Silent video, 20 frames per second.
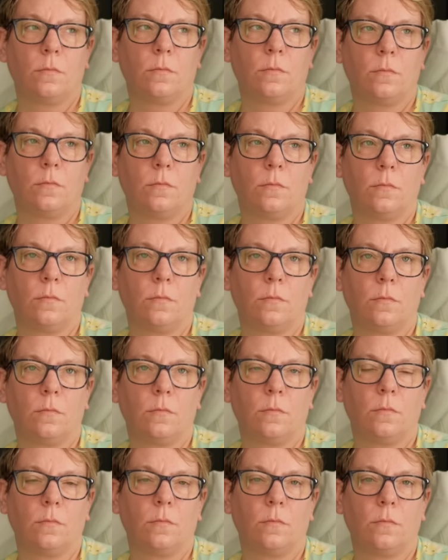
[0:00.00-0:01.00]

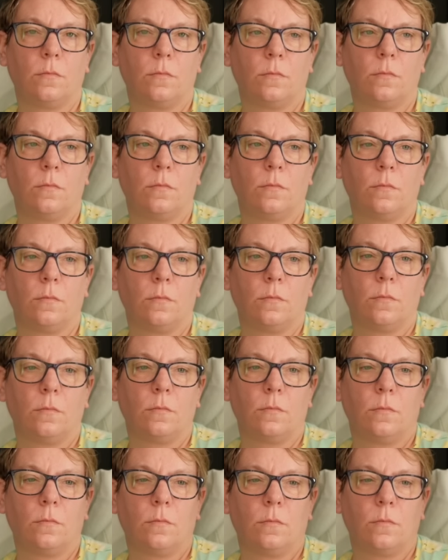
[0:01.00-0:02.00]

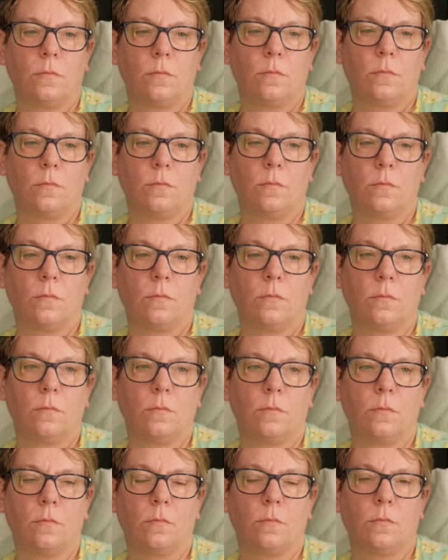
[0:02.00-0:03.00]

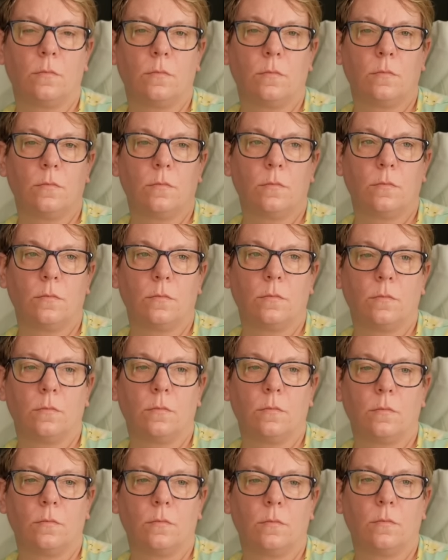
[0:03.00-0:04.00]

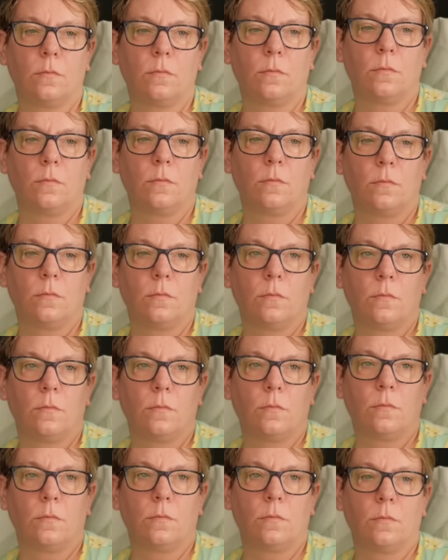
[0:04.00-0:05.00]

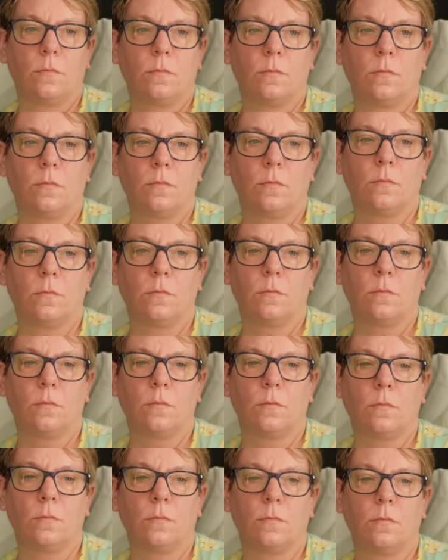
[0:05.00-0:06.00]

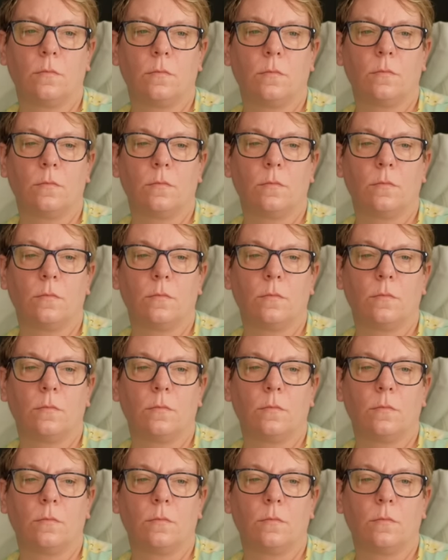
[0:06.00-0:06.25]
(not speaking)